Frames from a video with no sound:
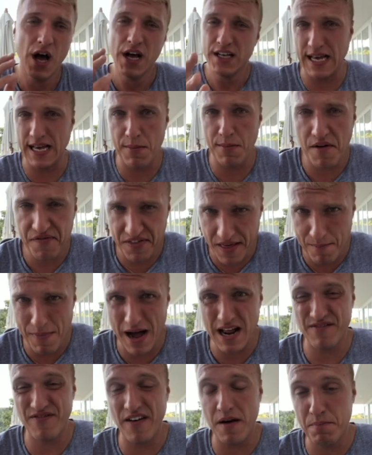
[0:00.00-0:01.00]
some of them
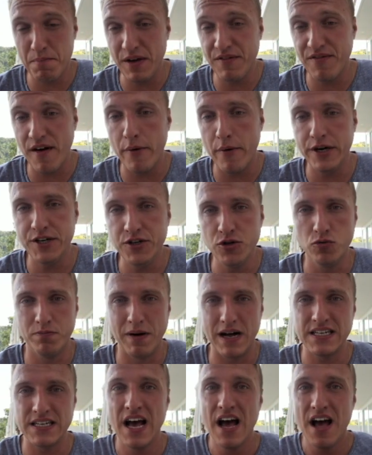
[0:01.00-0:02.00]
might be very new,
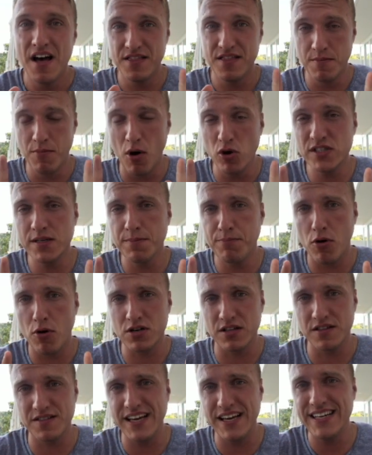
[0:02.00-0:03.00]
but the most
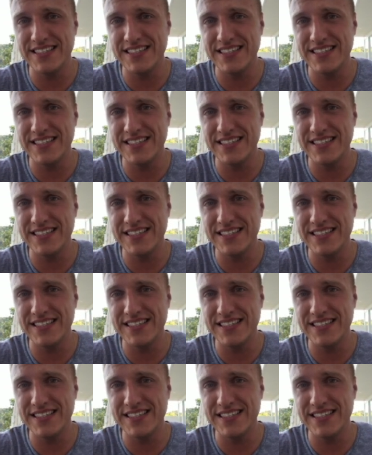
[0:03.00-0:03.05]
important thing